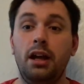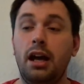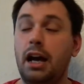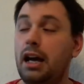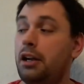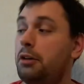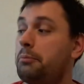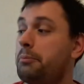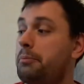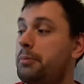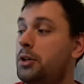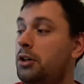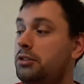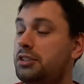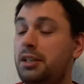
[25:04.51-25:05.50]
And I'm
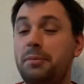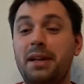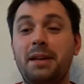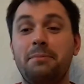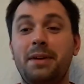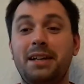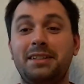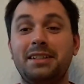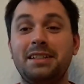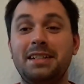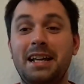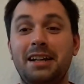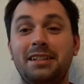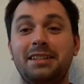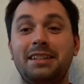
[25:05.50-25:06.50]
constantly being pestered
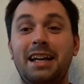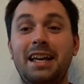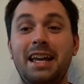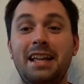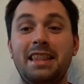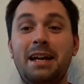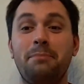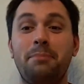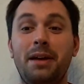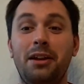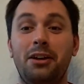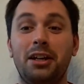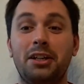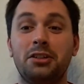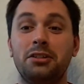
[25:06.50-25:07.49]
now to say hit that
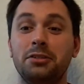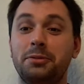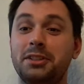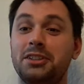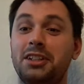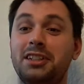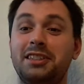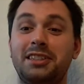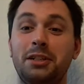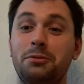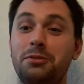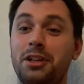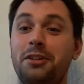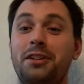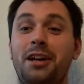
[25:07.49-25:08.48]
bell icon because I still
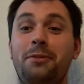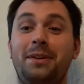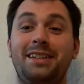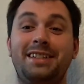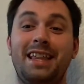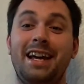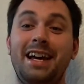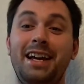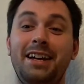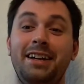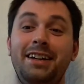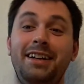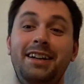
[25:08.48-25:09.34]
don't know it's there.